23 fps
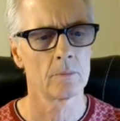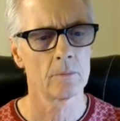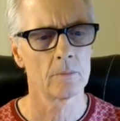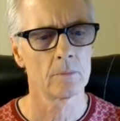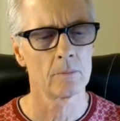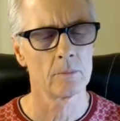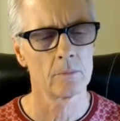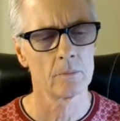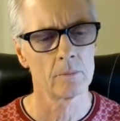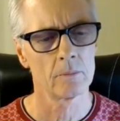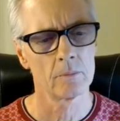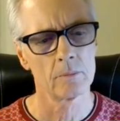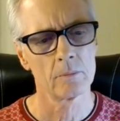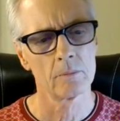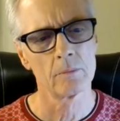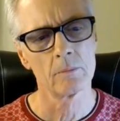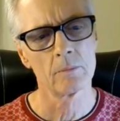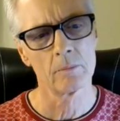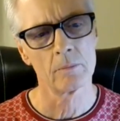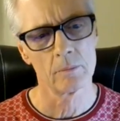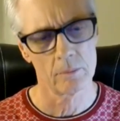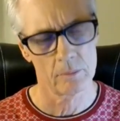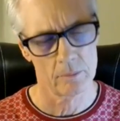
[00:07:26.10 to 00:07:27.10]

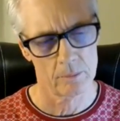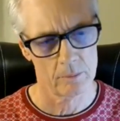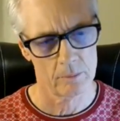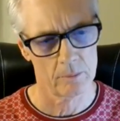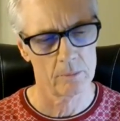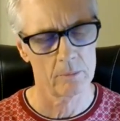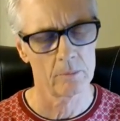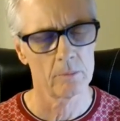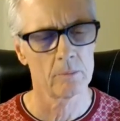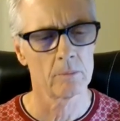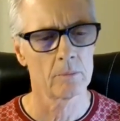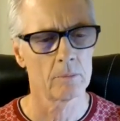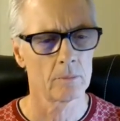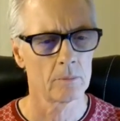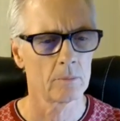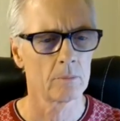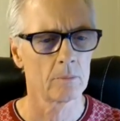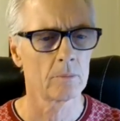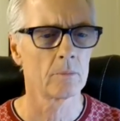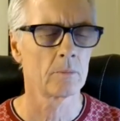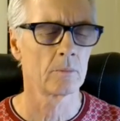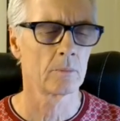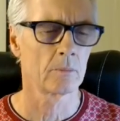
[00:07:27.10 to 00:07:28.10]

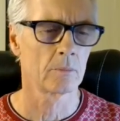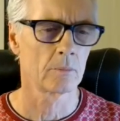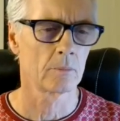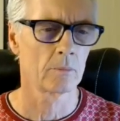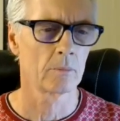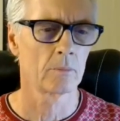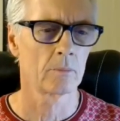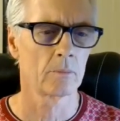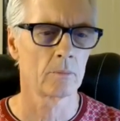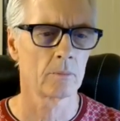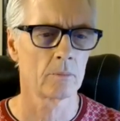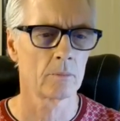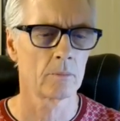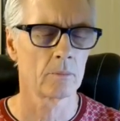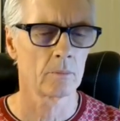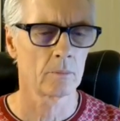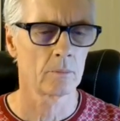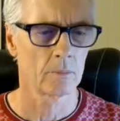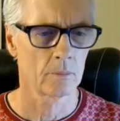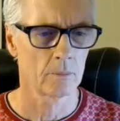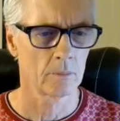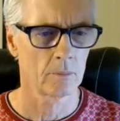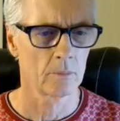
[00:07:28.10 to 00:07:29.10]

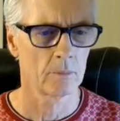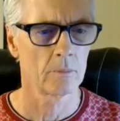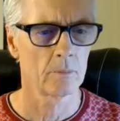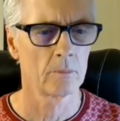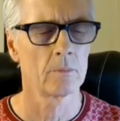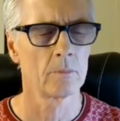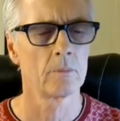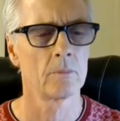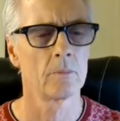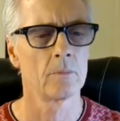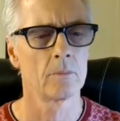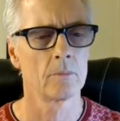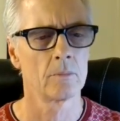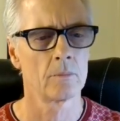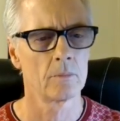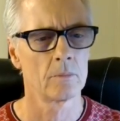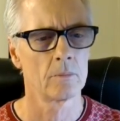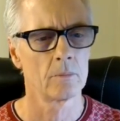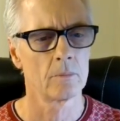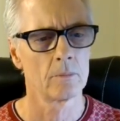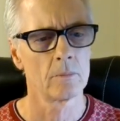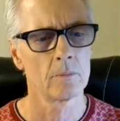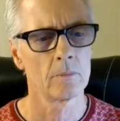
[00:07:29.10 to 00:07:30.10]

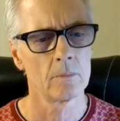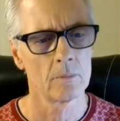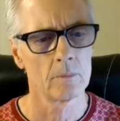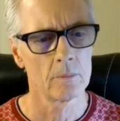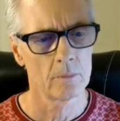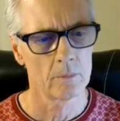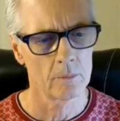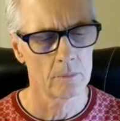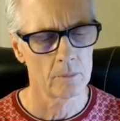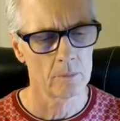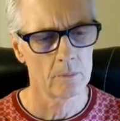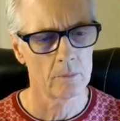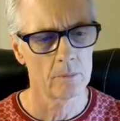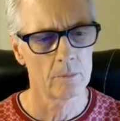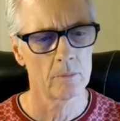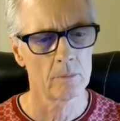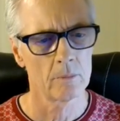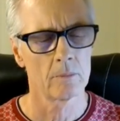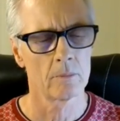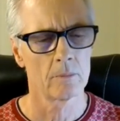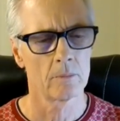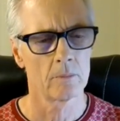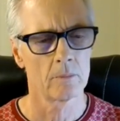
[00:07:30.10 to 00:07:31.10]

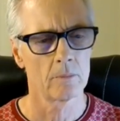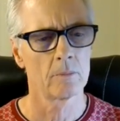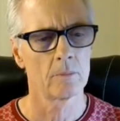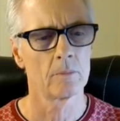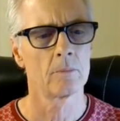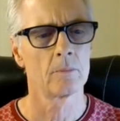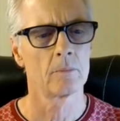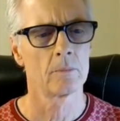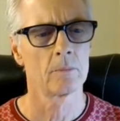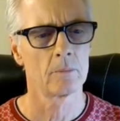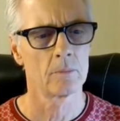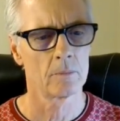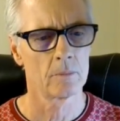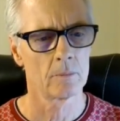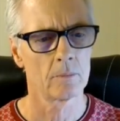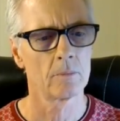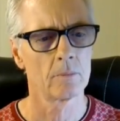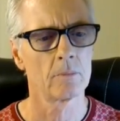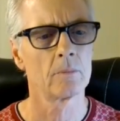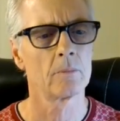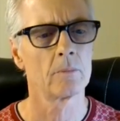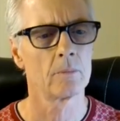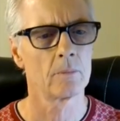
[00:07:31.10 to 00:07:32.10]

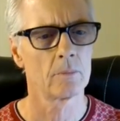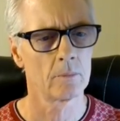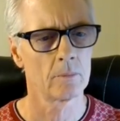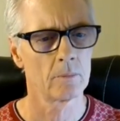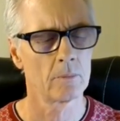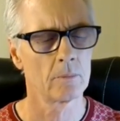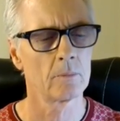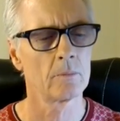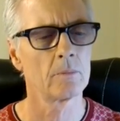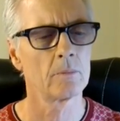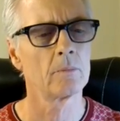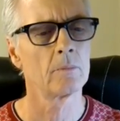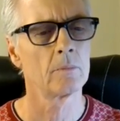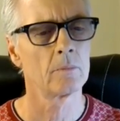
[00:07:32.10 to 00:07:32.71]
[no speech]